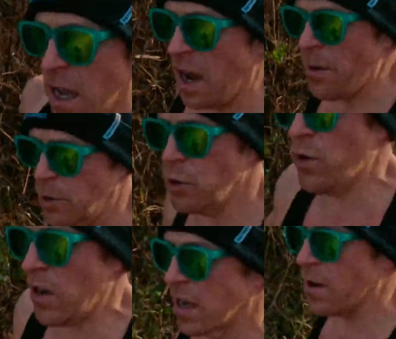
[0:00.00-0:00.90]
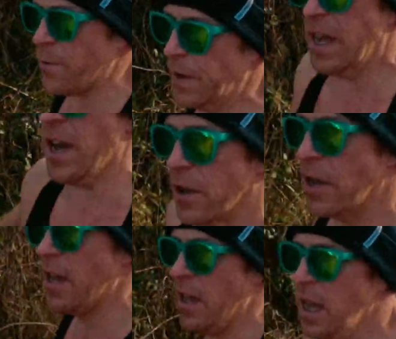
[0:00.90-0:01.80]
I recorded a little video
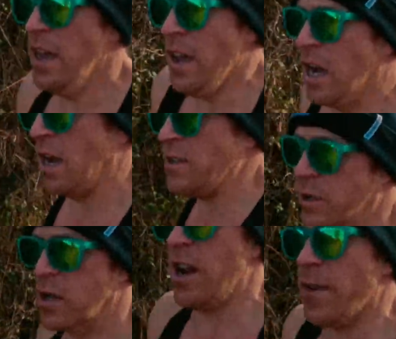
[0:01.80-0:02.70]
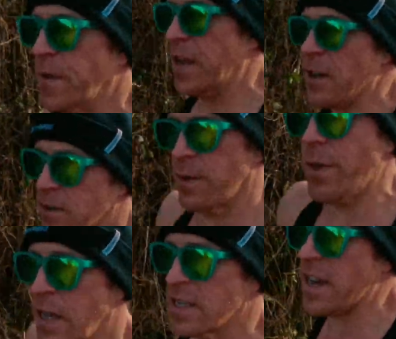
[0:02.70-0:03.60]
answering a load of videos on
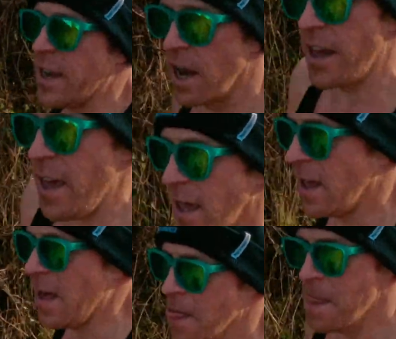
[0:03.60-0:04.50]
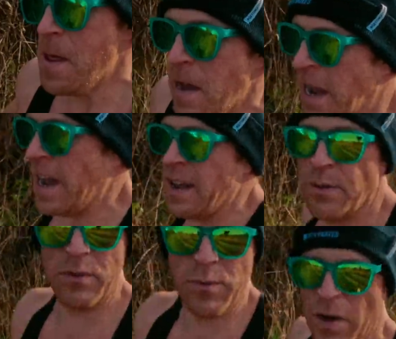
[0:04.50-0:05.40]
Thursday night, and it
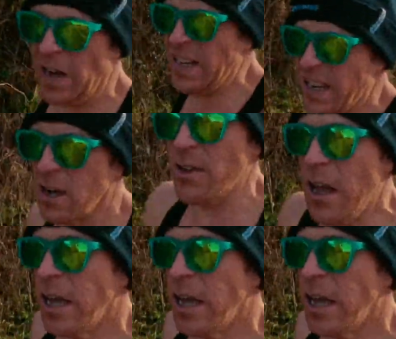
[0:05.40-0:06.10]
was really dull.